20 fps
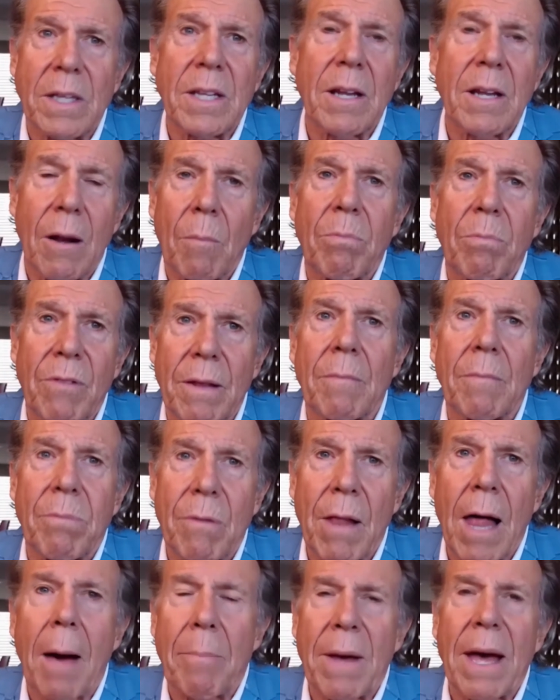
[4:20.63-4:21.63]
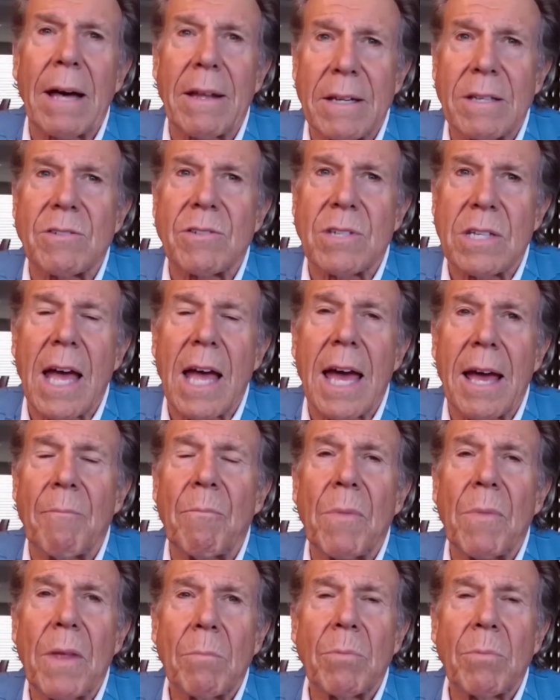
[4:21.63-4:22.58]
you know, bleep out his name.